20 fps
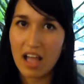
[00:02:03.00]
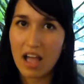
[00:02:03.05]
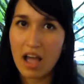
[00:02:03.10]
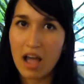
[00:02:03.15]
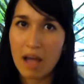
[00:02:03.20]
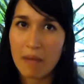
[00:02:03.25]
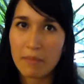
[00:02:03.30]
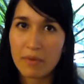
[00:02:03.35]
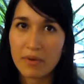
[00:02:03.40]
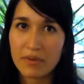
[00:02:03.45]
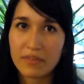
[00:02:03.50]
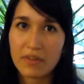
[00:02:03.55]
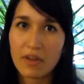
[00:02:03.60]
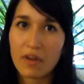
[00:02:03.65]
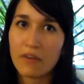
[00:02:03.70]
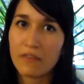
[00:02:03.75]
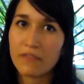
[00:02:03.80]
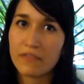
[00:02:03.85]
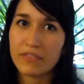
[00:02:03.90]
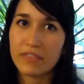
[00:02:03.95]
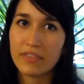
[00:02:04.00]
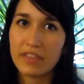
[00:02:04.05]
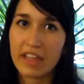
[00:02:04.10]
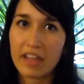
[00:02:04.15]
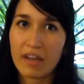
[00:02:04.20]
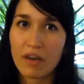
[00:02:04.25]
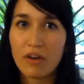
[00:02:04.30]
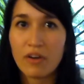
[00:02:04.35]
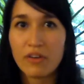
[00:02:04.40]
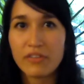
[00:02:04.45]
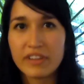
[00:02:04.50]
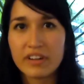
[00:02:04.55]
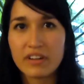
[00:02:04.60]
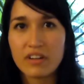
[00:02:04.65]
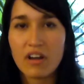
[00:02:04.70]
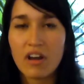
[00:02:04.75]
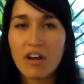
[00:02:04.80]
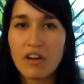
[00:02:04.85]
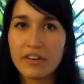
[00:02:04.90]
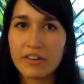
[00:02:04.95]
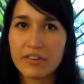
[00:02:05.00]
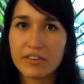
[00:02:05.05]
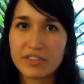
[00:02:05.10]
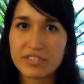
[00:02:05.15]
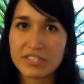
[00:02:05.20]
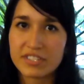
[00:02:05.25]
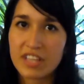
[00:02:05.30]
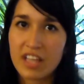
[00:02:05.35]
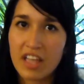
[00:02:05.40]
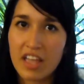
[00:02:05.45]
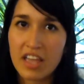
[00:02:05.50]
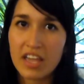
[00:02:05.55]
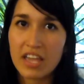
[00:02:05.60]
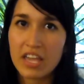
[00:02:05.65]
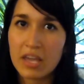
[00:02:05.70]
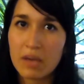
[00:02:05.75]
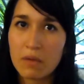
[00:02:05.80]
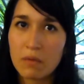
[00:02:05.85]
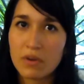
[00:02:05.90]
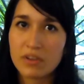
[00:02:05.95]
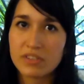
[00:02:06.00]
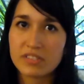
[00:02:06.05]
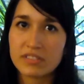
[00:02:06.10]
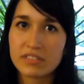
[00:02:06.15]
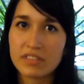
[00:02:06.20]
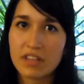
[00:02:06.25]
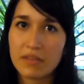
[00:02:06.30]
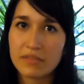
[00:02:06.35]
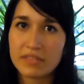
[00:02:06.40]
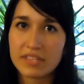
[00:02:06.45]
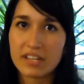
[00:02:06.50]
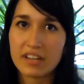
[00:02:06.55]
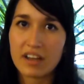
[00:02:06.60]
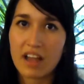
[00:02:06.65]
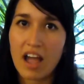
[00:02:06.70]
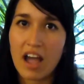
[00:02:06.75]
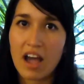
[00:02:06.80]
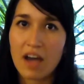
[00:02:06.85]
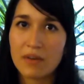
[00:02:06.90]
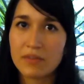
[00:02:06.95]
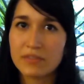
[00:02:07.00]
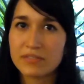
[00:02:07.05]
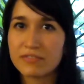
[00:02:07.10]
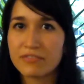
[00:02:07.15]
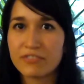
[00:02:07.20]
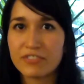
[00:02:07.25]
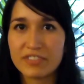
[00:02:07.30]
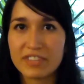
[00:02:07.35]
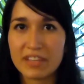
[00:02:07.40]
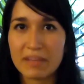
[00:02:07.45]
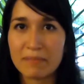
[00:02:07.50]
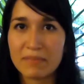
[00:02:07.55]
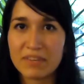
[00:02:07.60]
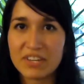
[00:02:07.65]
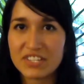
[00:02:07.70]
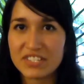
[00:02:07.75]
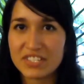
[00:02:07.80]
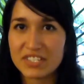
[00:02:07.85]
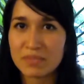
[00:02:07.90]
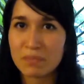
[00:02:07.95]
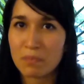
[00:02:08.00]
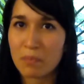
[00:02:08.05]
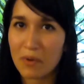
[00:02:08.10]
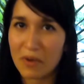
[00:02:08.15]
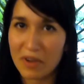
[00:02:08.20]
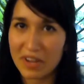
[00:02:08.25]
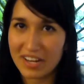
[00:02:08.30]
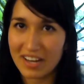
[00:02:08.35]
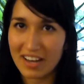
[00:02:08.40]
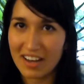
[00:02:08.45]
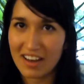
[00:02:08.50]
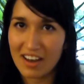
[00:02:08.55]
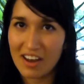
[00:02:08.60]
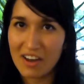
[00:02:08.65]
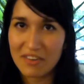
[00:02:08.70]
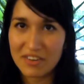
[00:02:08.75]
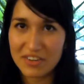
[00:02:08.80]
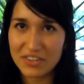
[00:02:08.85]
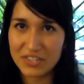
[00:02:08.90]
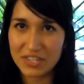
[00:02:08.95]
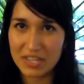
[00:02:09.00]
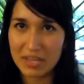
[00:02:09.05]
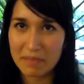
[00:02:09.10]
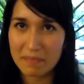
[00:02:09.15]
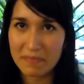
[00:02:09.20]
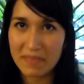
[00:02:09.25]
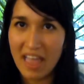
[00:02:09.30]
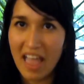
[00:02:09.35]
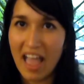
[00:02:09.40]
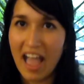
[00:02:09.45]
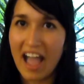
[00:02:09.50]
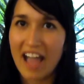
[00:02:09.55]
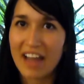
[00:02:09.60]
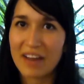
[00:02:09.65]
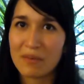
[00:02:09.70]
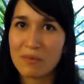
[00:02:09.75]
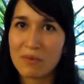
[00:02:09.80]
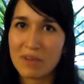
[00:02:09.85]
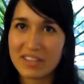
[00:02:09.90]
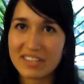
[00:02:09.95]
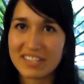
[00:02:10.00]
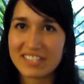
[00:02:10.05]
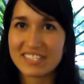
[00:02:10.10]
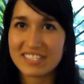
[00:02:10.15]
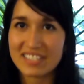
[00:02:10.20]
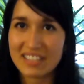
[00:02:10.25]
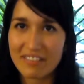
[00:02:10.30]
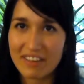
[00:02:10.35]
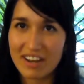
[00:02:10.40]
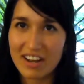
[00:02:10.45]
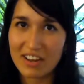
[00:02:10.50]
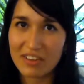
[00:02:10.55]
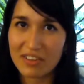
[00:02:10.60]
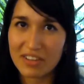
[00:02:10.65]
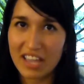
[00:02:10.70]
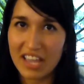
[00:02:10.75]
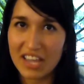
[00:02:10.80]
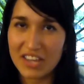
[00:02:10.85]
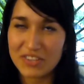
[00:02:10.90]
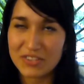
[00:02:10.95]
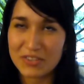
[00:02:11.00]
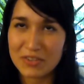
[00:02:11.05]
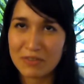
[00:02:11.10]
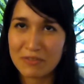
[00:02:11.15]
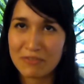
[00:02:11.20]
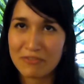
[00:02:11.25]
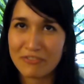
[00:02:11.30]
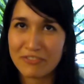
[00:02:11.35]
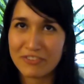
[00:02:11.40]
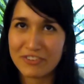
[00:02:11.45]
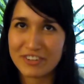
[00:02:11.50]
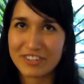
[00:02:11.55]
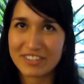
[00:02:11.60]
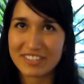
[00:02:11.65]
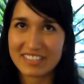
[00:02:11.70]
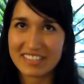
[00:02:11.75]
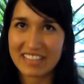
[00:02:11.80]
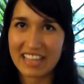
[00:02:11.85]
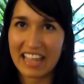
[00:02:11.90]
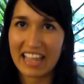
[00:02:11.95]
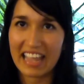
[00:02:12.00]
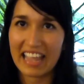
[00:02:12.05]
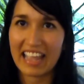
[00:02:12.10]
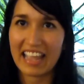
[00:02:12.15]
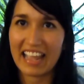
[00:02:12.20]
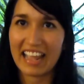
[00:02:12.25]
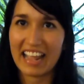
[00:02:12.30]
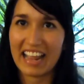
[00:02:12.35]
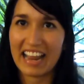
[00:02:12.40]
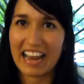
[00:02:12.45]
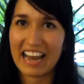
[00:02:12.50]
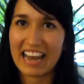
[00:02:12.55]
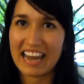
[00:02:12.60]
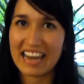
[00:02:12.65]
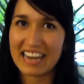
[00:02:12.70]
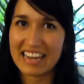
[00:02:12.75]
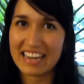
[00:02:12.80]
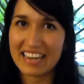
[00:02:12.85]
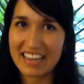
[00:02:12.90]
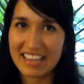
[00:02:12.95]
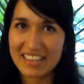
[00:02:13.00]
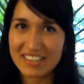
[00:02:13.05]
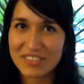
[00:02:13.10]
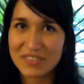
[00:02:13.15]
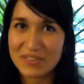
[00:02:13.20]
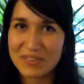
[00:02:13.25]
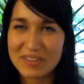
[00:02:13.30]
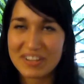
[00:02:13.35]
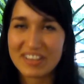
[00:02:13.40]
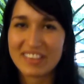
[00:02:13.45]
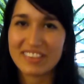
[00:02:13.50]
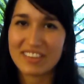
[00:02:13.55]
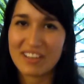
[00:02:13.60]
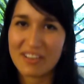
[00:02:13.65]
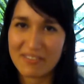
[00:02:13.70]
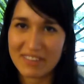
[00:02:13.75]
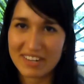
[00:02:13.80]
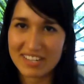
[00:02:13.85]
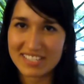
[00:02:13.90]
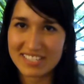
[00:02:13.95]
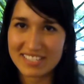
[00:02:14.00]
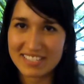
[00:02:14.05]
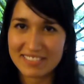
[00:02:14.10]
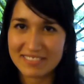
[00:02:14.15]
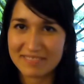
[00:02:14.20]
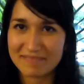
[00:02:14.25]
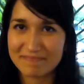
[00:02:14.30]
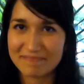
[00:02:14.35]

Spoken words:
Among of the other honors, he was sounded out for the British Poet Laureate and won the several occasions for the literature novels.